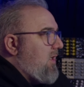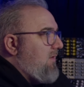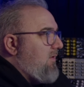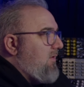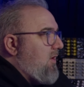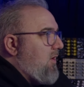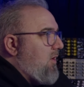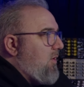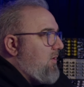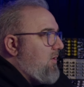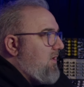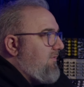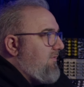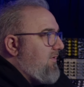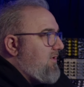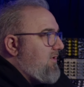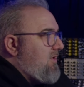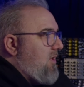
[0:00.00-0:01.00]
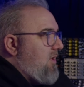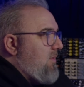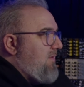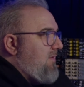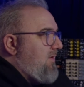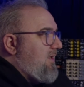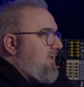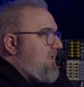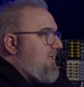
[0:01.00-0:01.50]
Go a different sine
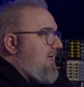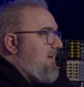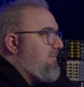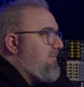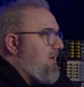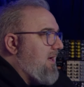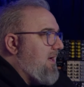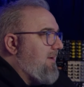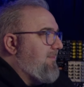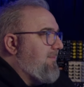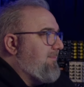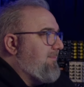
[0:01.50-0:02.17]
wave on the top now.